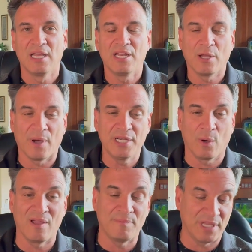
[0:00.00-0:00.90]
Now, I know
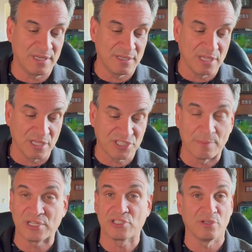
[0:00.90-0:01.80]
I've been
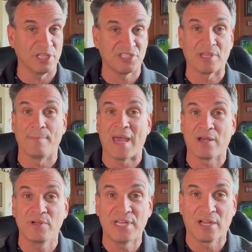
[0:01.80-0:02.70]
subject to at least some
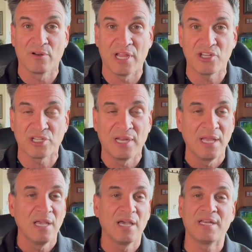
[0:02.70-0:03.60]
battery degradation,
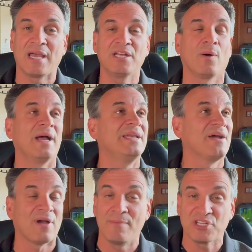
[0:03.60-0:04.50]
and I know
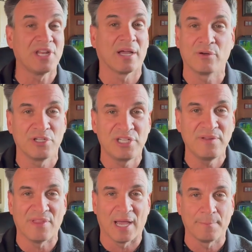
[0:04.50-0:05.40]
I'm just not going to
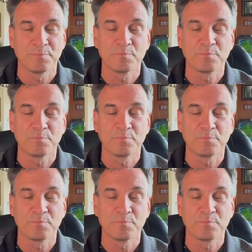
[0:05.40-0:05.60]
achieve that.